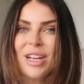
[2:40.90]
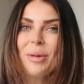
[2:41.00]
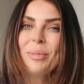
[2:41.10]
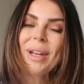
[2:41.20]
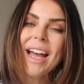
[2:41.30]

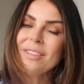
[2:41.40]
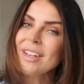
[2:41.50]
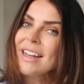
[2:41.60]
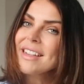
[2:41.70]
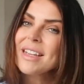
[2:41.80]
up, we have an
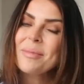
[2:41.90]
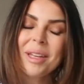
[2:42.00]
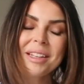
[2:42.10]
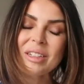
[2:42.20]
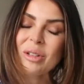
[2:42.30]
item that
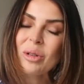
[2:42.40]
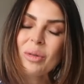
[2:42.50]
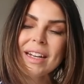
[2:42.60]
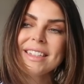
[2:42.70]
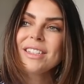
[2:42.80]
is
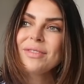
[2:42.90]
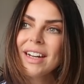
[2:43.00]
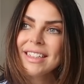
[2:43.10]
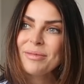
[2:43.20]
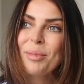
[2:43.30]
always
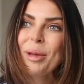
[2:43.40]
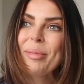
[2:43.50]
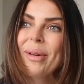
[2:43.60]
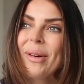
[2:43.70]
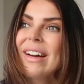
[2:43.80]
dividing
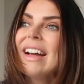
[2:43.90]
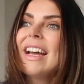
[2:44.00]
people.